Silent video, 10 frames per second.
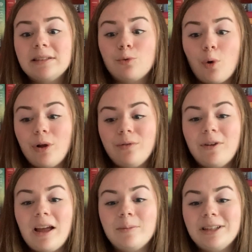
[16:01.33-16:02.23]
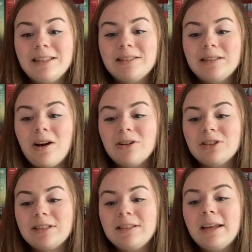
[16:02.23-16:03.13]
and royal families are
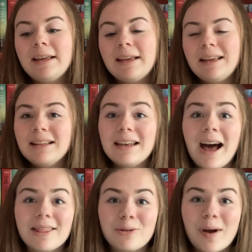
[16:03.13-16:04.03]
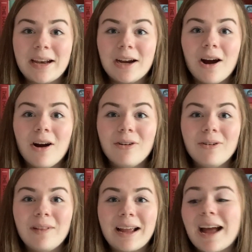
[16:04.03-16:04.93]
just not the way to go?
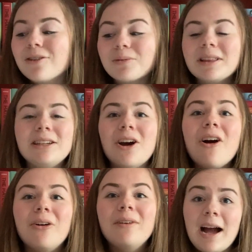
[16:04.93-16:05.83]
Like, I don't really know.